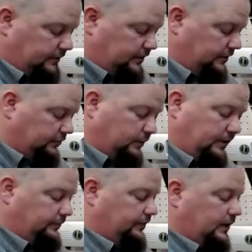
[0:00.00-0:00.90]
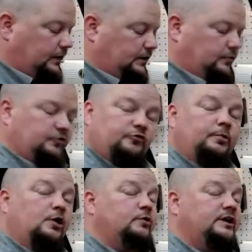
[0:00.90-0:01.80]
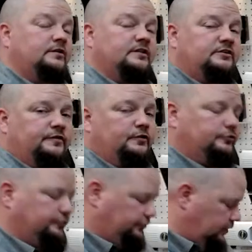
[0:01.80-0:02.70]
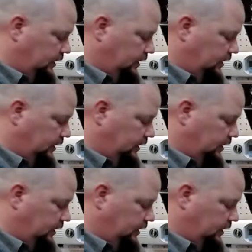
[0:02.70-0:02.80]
is we have taken and just blown into these filters,